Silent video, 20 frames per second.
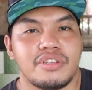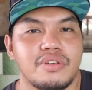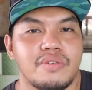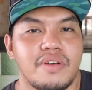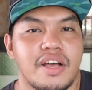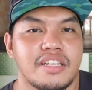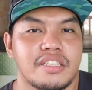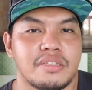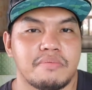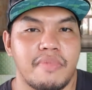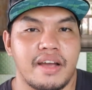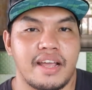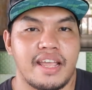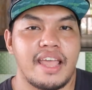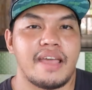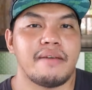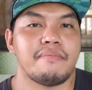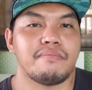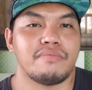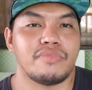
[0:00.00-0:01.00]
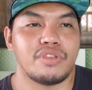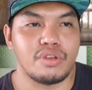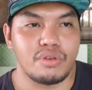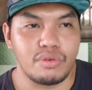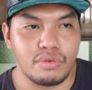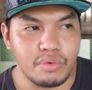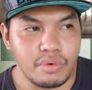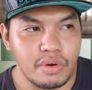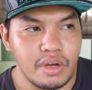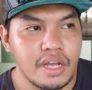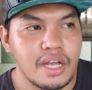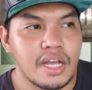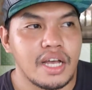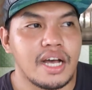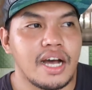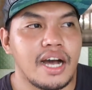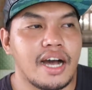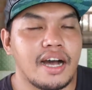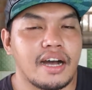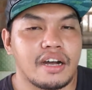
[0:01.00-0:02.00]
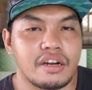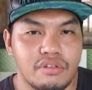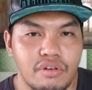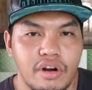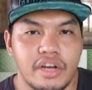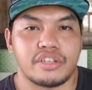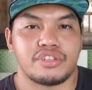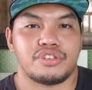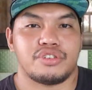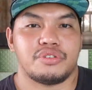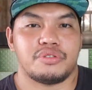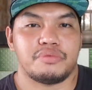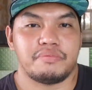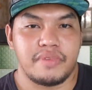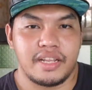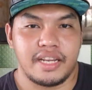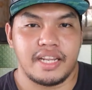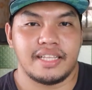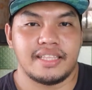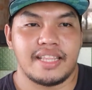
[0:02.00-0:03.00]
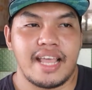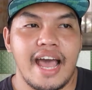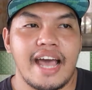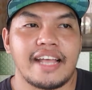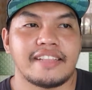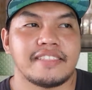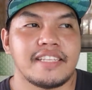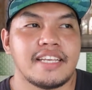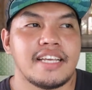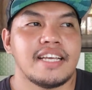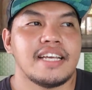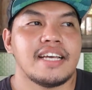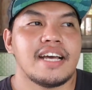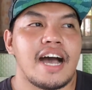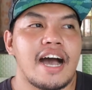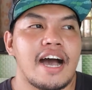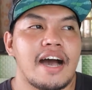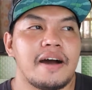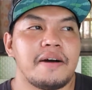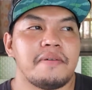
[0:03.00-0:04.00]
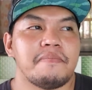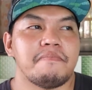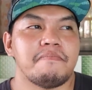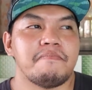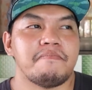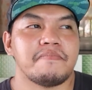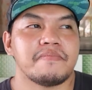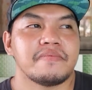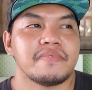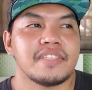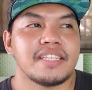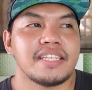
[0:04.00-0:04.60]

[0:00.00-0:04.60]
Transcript: you as my MU uh, crush, meaning that um,